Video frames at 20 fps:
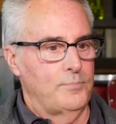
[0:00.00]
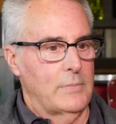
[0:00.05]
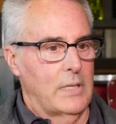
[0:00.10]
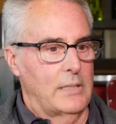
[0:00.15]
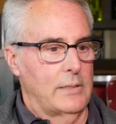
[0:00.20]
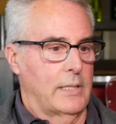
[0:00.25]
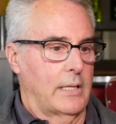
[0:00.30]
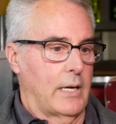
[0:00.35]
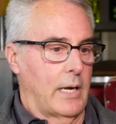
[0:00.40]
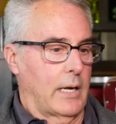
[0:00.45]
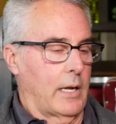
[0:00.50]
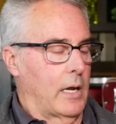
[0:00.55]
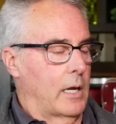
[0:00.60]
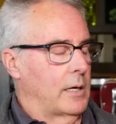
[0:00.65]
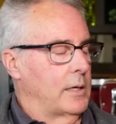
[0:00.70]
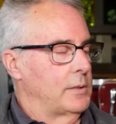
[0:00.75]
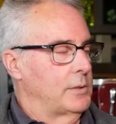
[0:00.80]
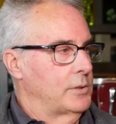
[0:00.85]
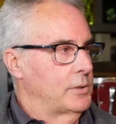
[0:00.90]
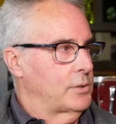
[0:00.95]
and then I
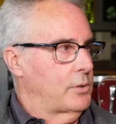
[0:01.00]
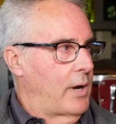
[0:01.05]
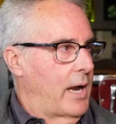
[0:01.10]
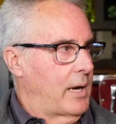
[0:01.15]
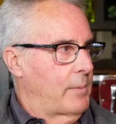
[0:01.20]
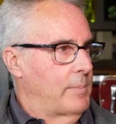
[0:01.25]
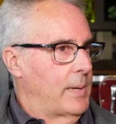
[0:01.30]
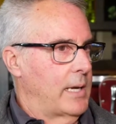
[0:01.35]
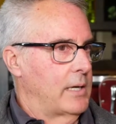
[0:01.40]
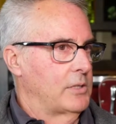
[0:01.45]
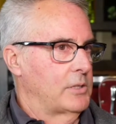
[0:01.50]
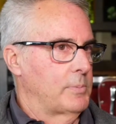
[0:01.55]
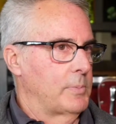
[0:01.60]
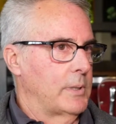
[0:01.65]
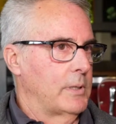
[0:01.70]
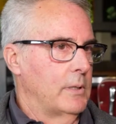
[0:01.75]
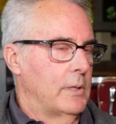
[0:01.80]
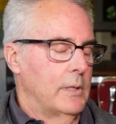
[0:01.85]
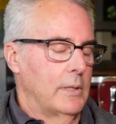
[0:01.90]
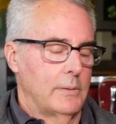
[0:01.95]
got into track
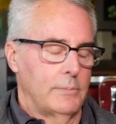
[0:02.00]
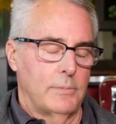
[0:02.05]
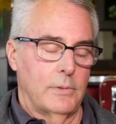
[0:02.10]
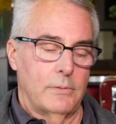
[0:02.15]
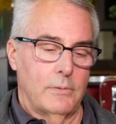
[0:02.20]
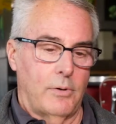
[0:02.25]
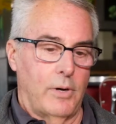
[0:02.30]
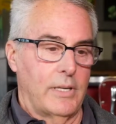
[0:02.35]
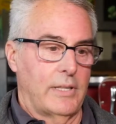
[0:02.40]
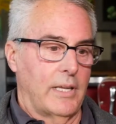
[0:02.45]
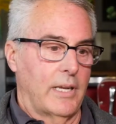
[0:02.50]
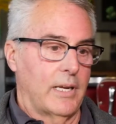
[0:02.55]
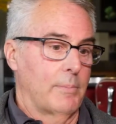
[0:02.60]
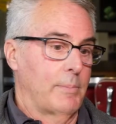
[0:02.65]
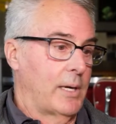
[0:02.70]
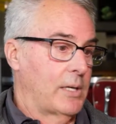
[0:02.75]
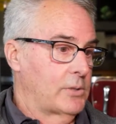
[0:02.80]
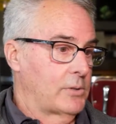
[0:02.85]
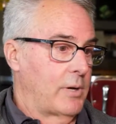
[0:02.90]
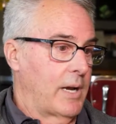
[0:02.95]
management. Great thing
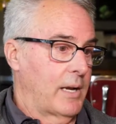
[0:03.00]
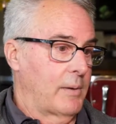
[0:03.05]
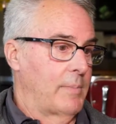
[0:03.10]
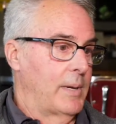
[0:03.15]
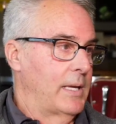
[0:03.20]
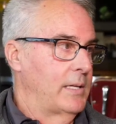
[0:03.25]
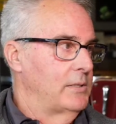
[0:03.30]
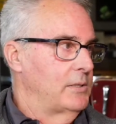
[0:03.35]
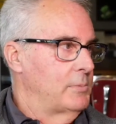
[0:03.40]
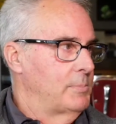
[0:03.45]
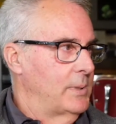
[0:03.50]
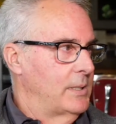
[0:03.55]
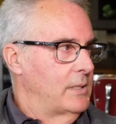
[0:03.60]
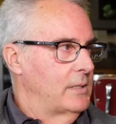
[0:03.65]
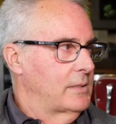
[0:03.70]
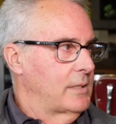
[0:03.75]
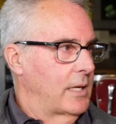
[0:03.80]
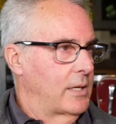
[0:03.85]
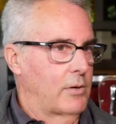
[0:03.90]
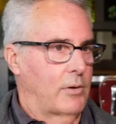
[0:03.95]
about track management
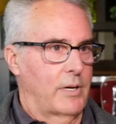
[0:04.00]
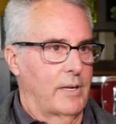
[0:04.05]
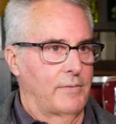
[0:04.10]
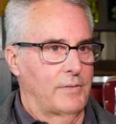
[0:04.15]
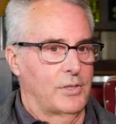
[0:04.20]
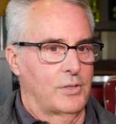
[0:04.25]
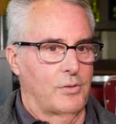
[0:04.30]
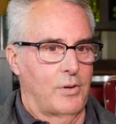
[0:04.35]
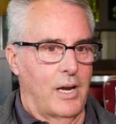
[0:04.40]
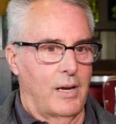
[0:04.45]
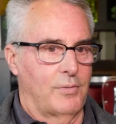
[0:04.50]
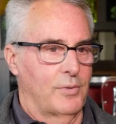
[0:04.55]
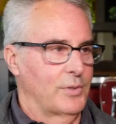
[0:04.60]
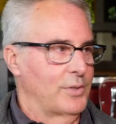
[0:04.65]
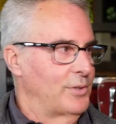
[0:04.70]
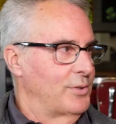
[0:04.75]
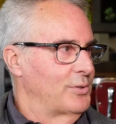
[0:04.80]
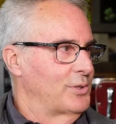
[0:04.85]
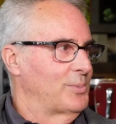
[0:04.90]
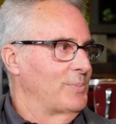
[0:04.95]
is I don't have to travel
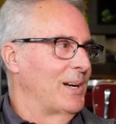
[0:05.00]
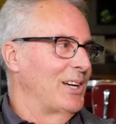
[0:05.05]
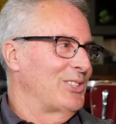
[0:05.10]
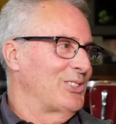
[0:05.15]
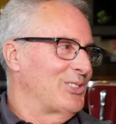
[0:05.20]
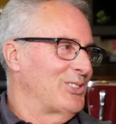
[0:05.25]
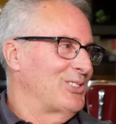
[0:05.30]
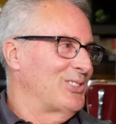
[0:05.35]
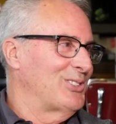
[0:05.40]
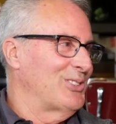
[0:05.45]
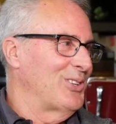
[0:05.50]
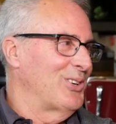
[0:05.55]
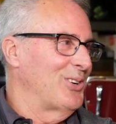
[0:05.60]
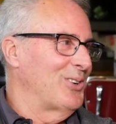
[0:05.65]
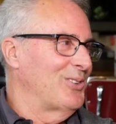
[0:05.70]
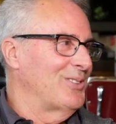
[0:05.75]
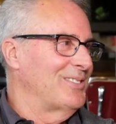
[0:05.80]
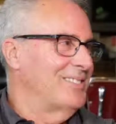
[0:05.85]
near as much. So